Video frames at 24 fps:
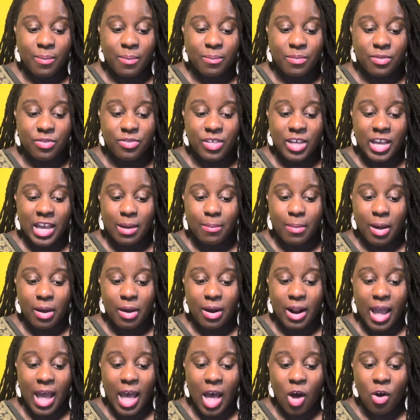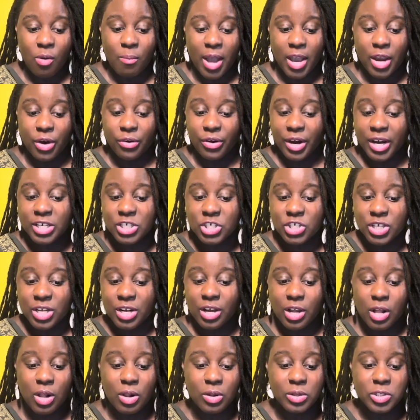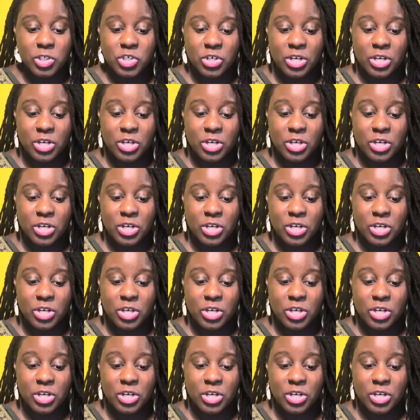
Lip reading: Think about how migration, culture,